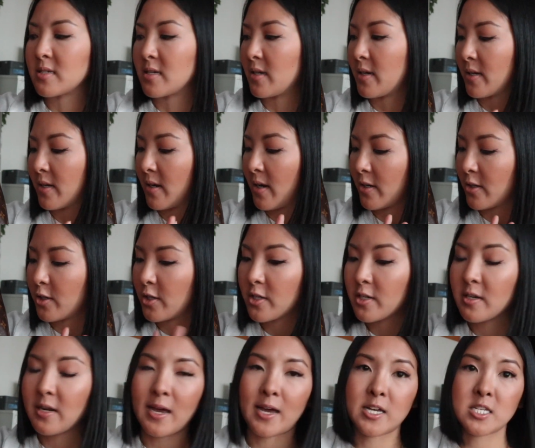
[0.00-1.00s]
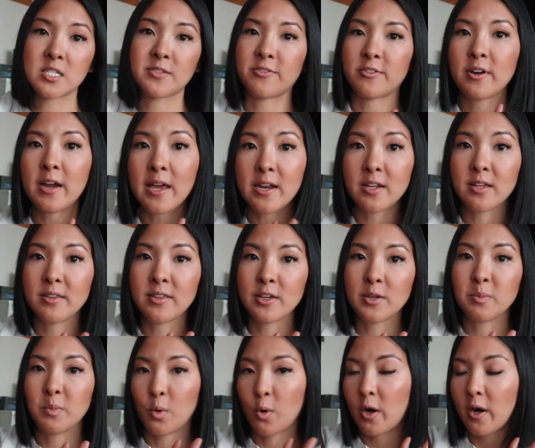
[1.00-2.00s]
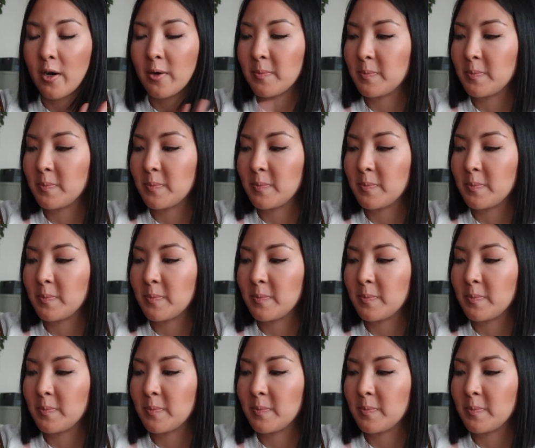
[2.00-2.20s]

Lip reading: Like, I couldn't ask for anything more.